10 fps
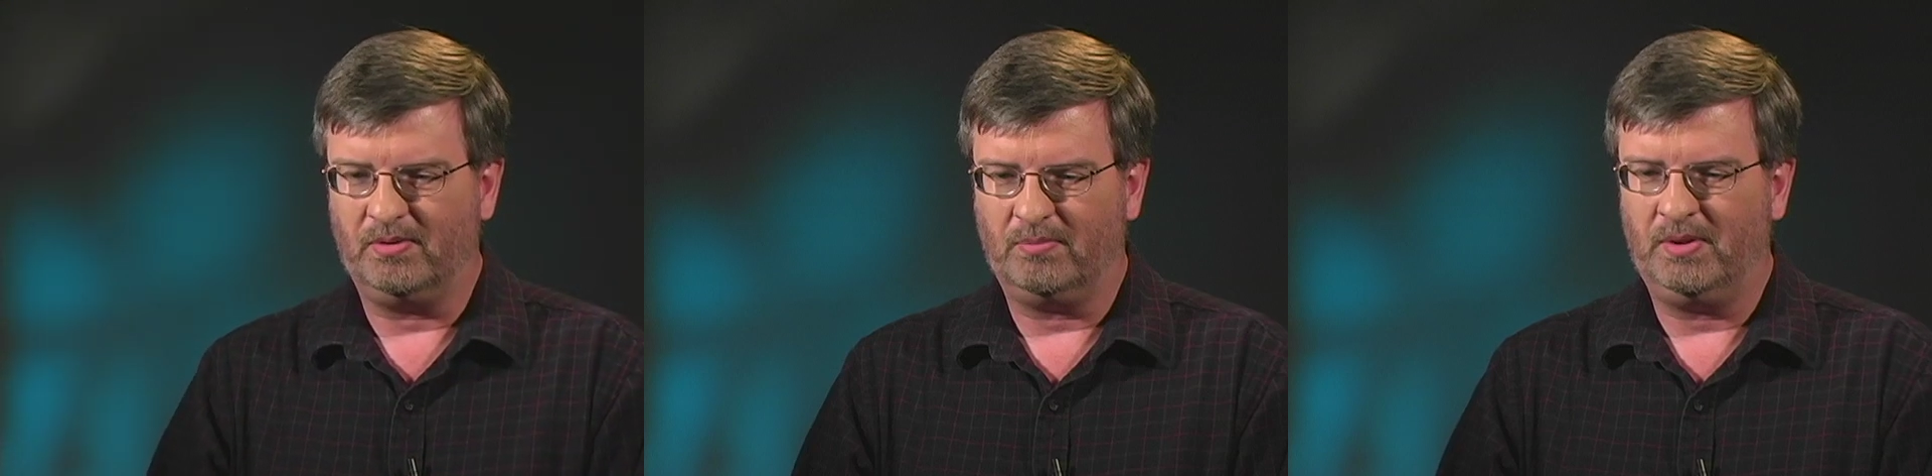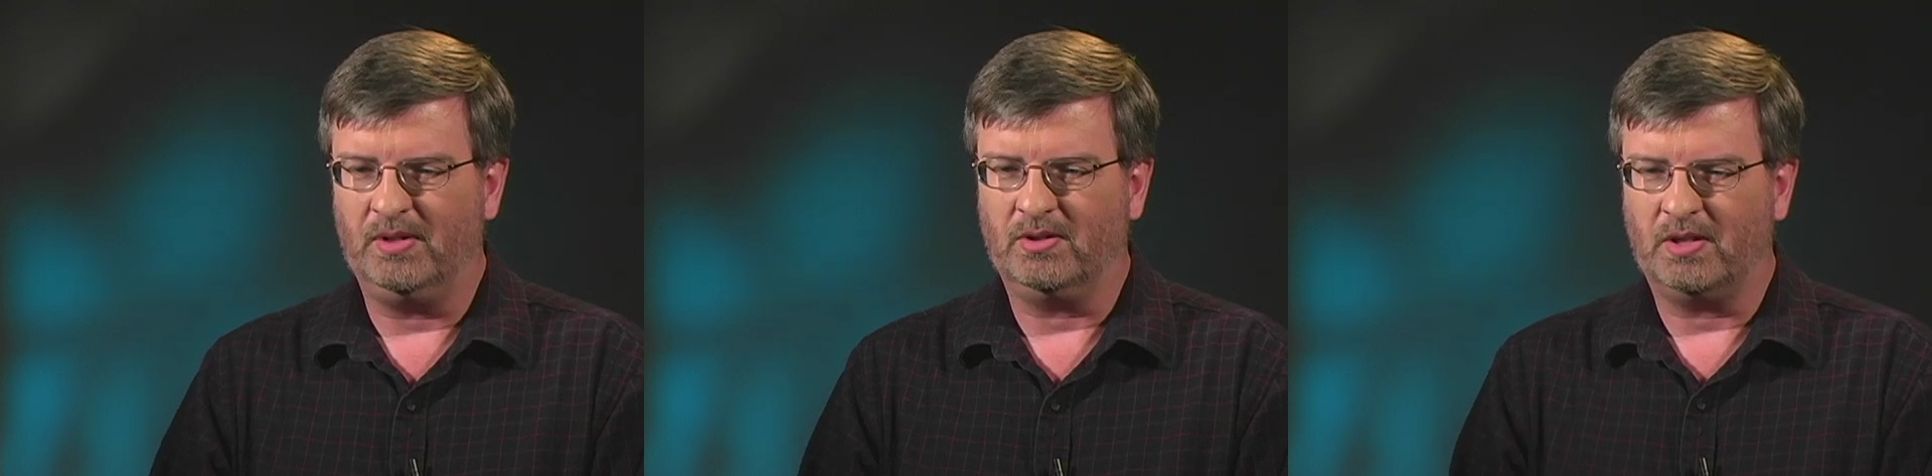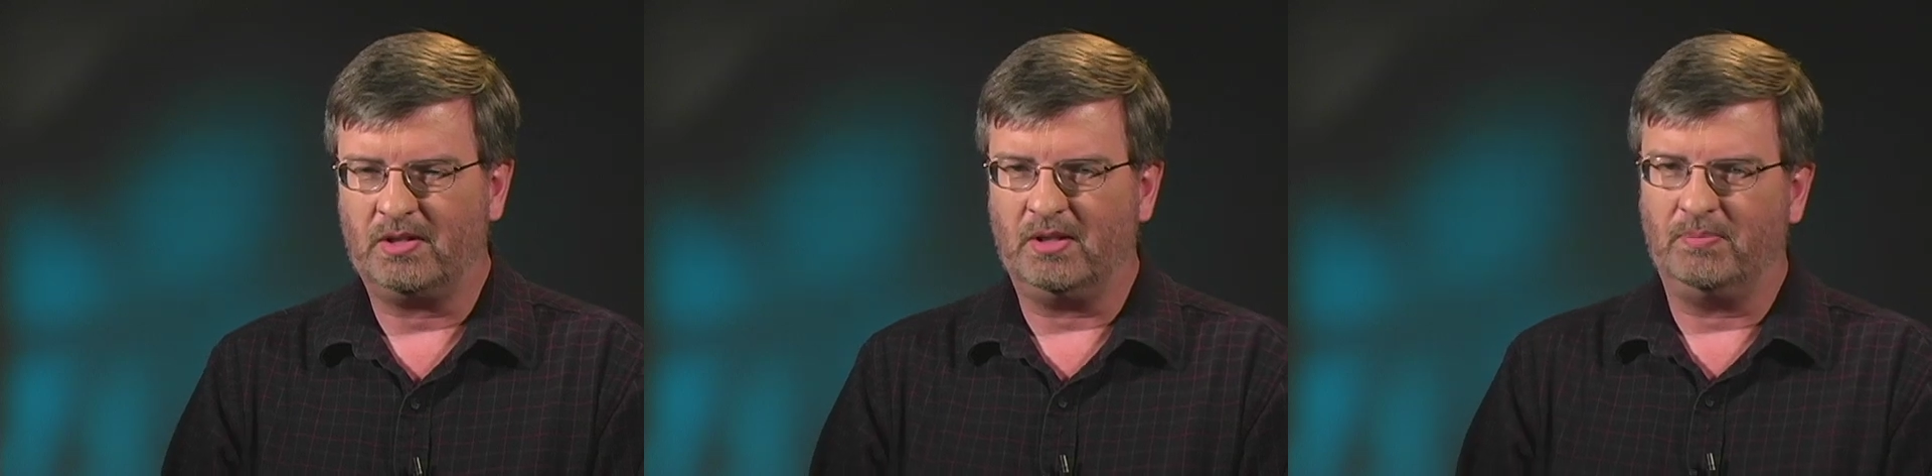being
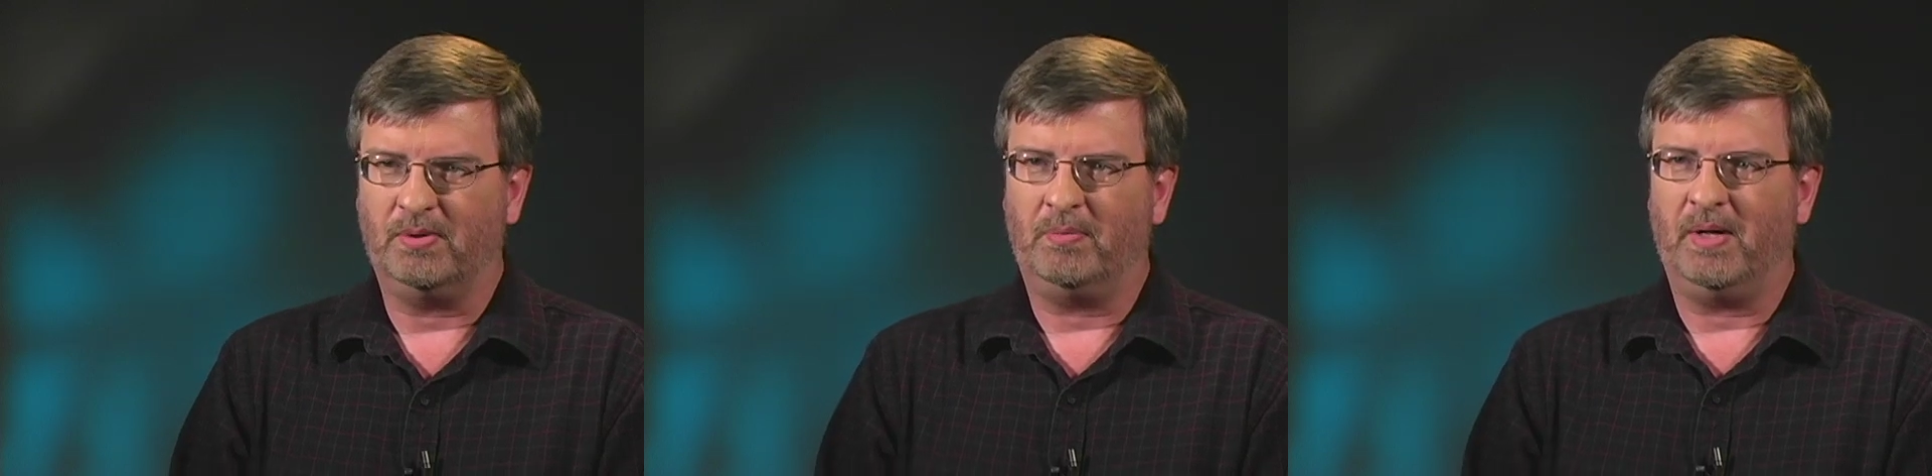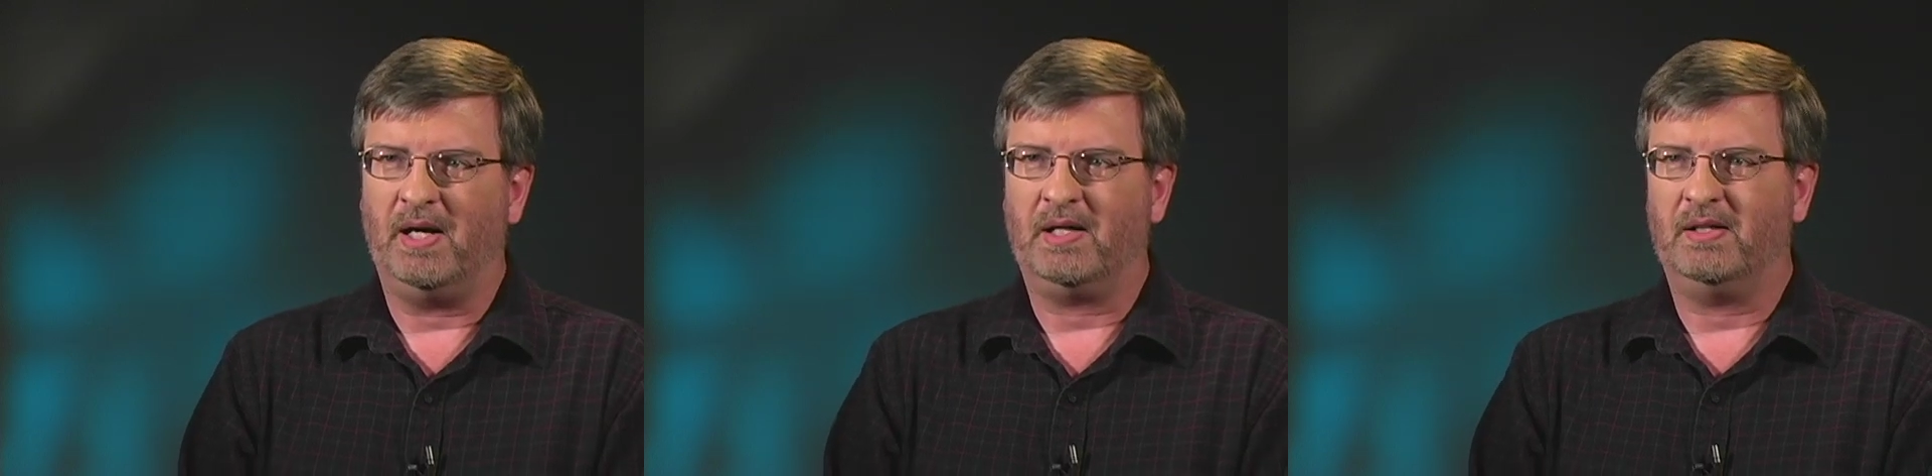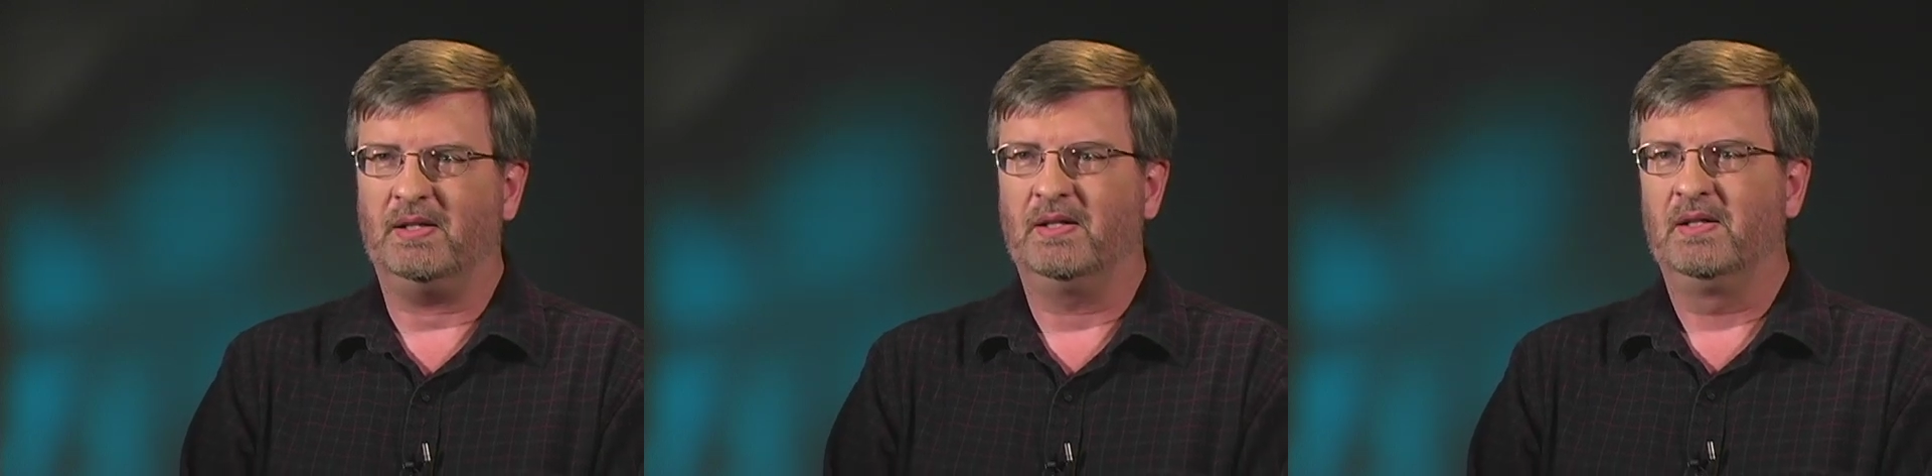justly put back to
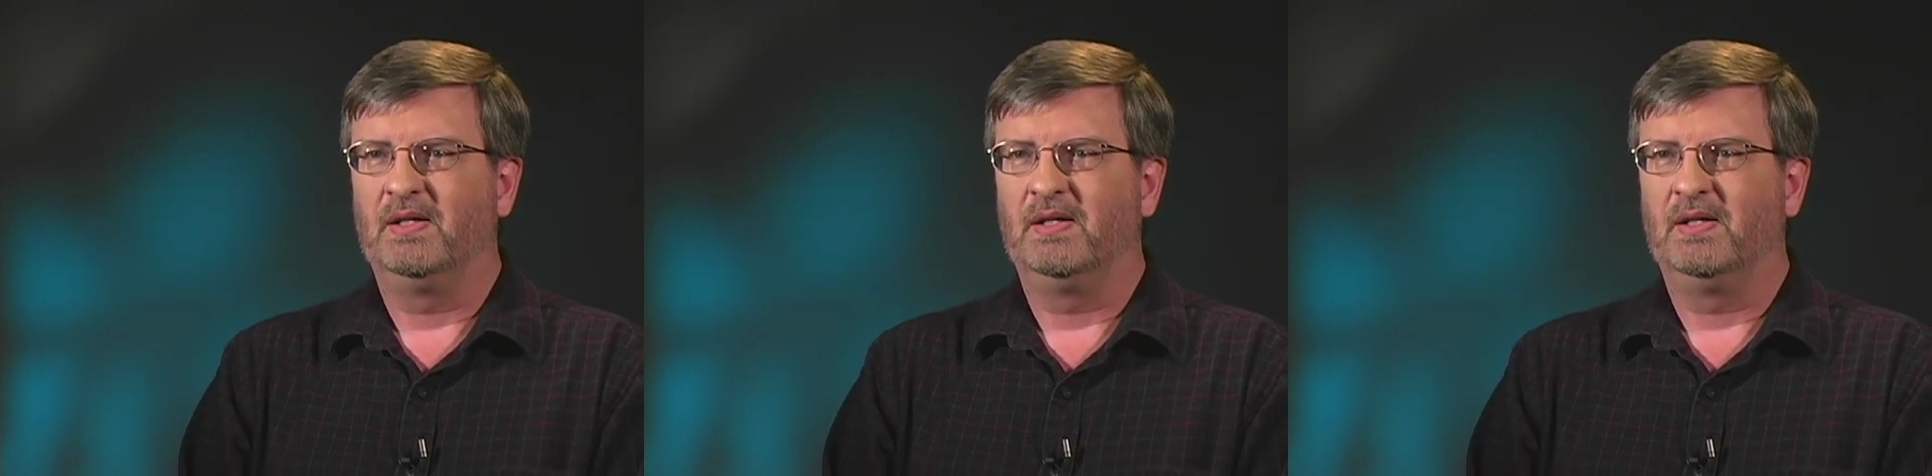him.